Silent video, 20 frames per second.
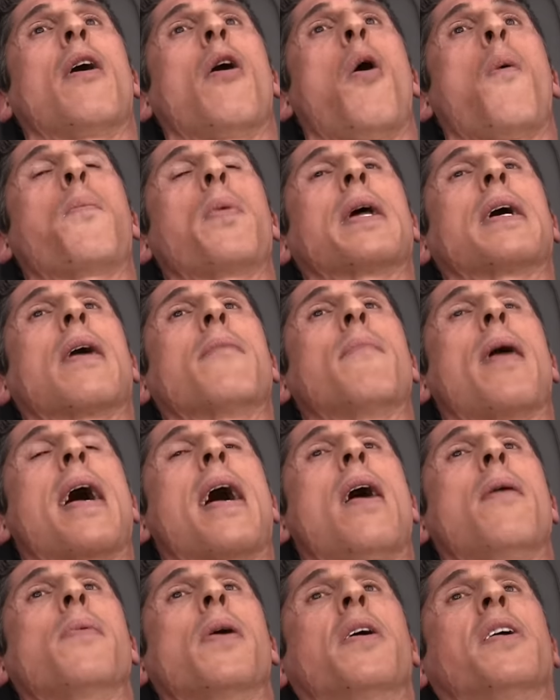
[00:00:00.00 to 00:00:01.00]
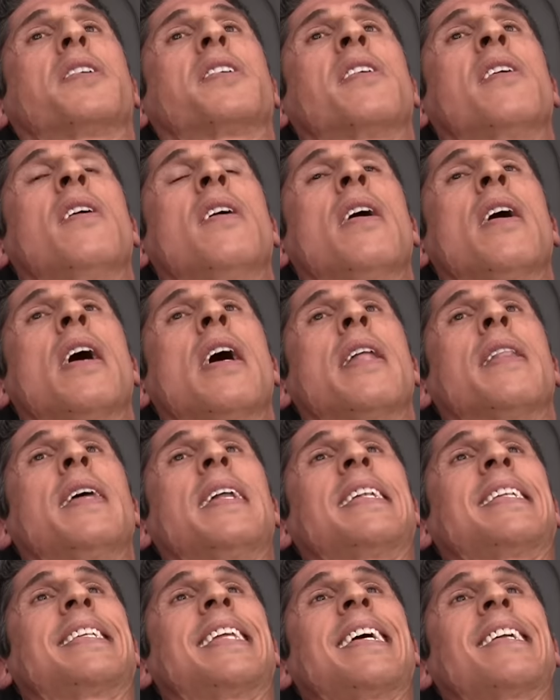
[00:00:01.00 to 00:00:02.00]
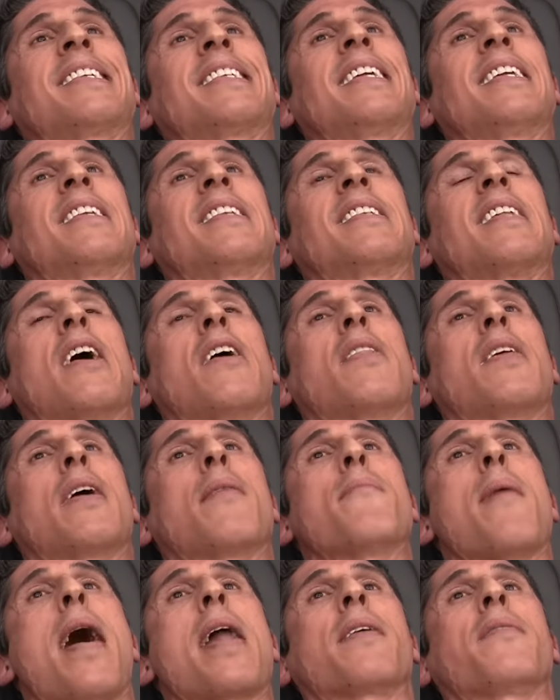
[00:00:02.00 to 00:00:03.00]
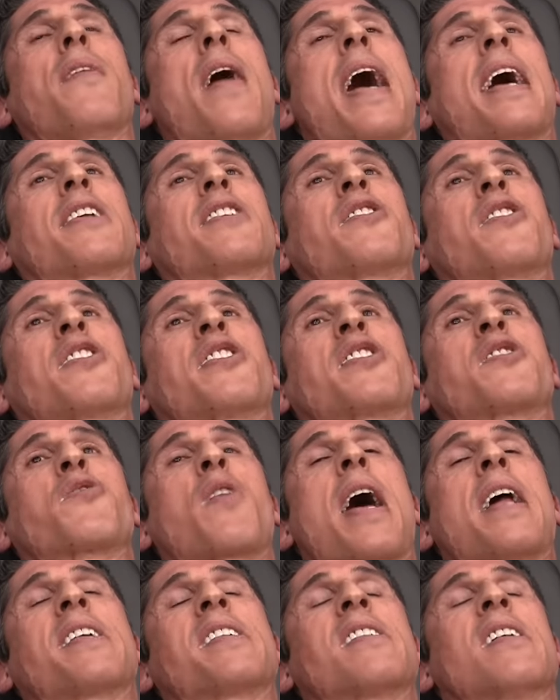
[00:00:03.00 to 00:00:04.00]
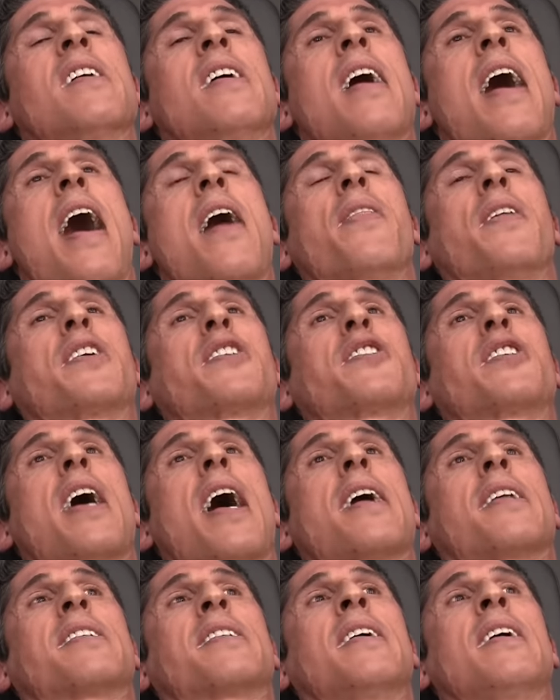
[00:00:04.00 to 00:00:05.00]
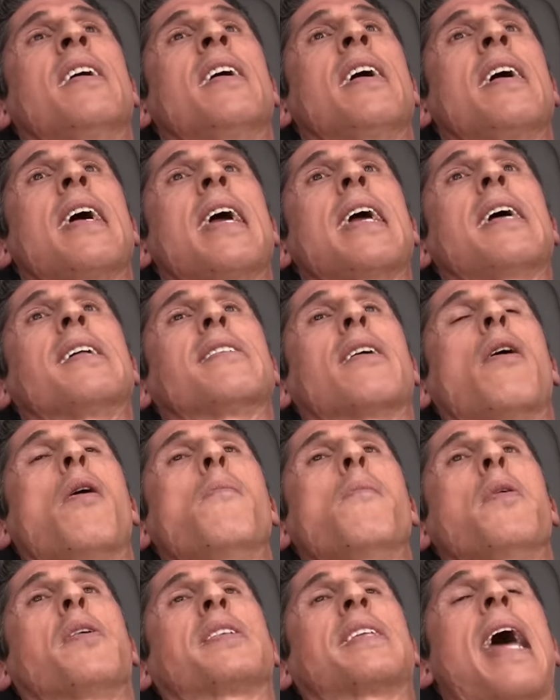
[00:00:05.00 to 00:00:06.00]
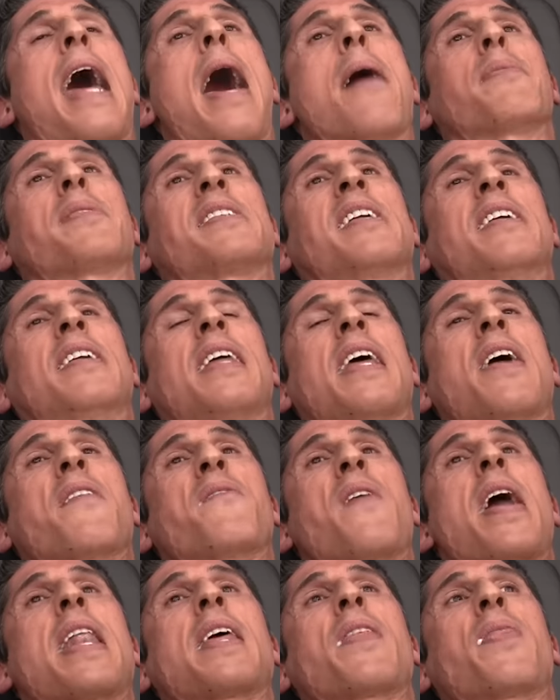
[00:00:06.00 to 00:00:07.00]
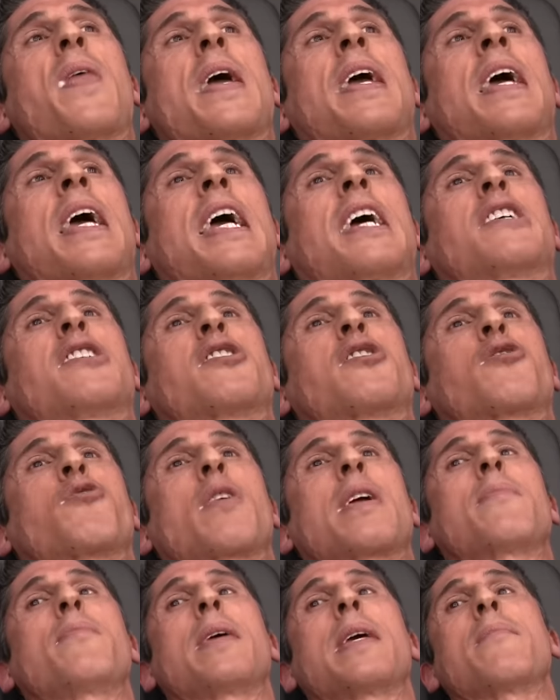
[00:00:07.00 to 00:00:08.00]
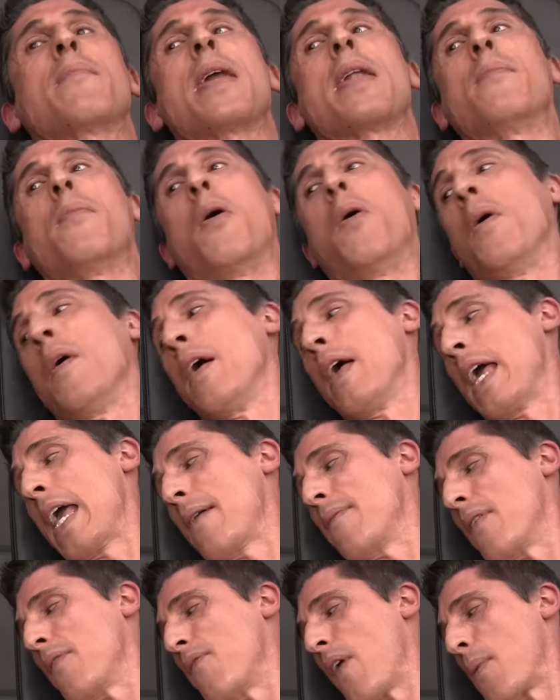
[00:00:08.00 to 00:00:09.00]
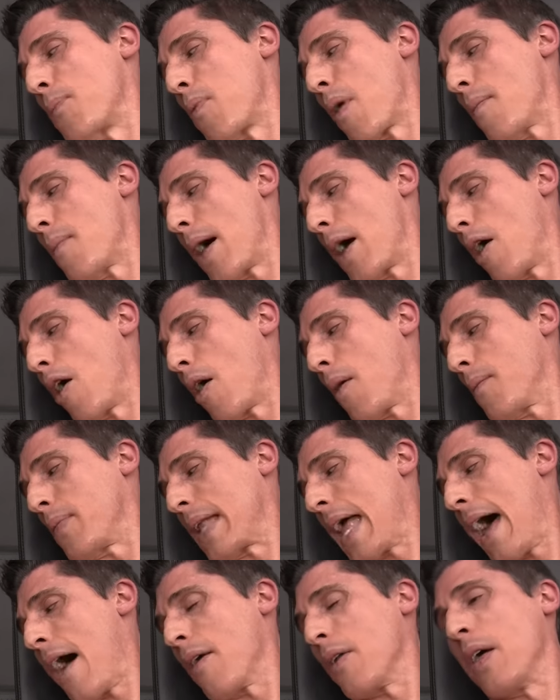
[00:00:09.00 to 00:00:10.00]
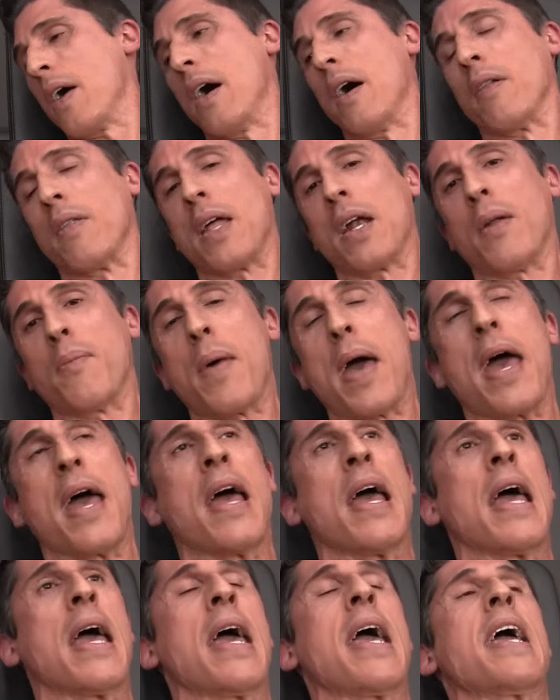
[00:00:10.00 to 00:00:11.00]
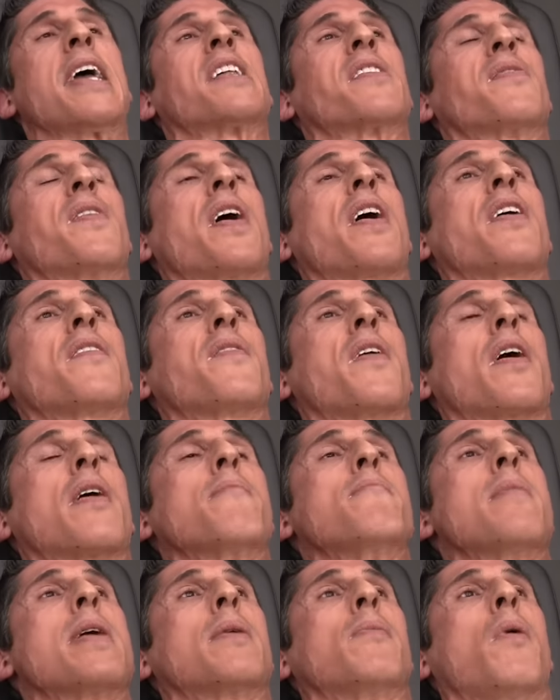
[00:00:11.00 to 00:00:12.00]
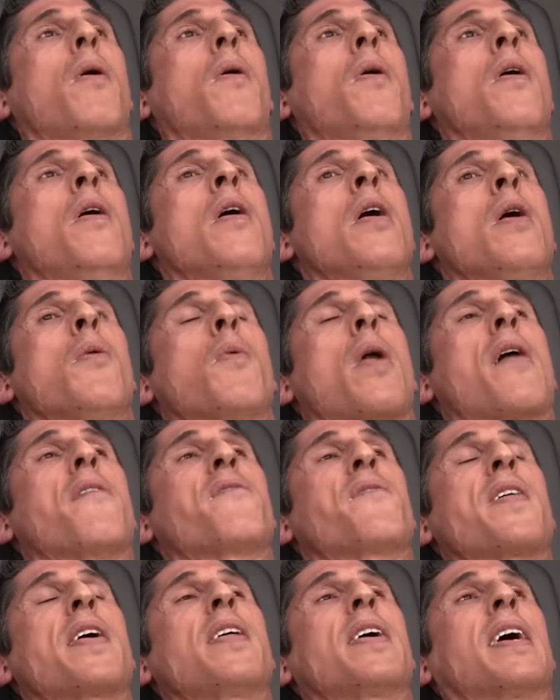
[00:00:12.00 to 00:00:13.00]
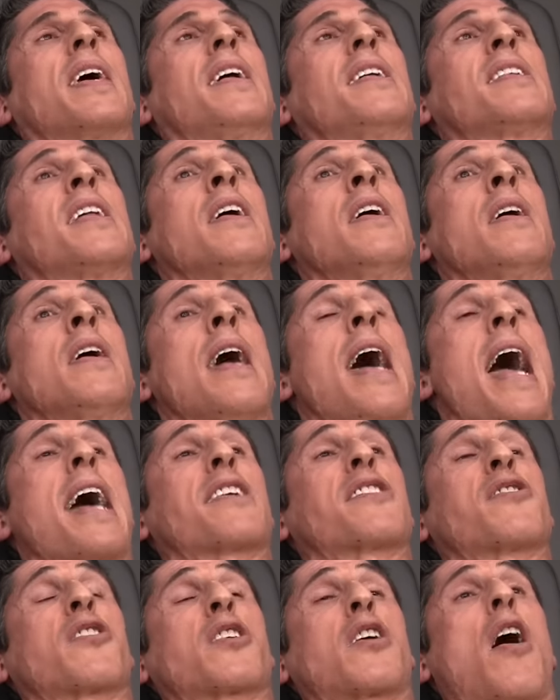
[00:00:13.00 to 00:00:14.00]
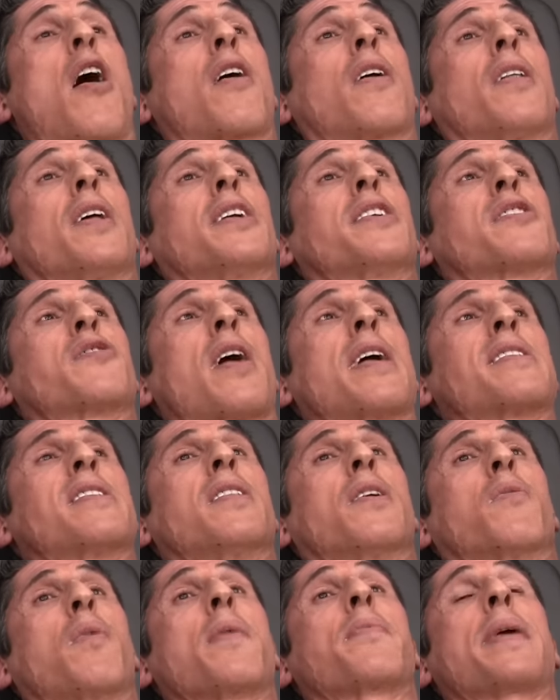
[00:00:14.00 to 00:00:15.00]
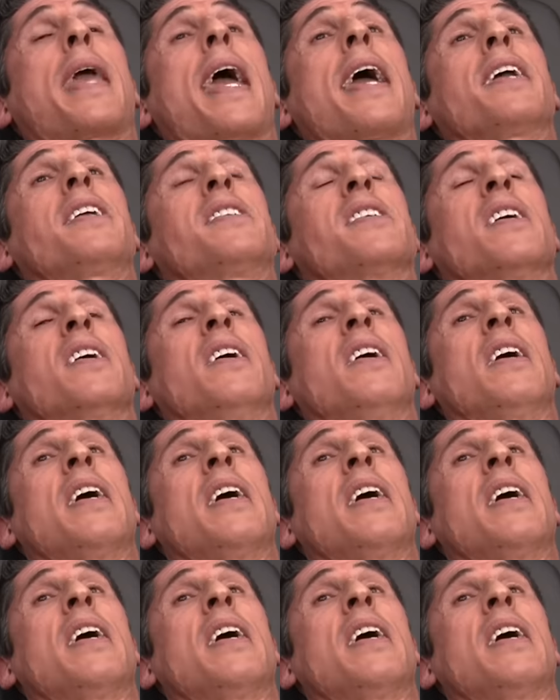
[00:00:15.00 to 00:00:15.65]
opening up my elbows, the distance there, the amount of extra stretch on the chest is almost absent, if anything, extremely minimal. Even if I brought my arm down a little bit, it's very, very minimal. What I'm feeling is extra cartilage stretch in the rib cage,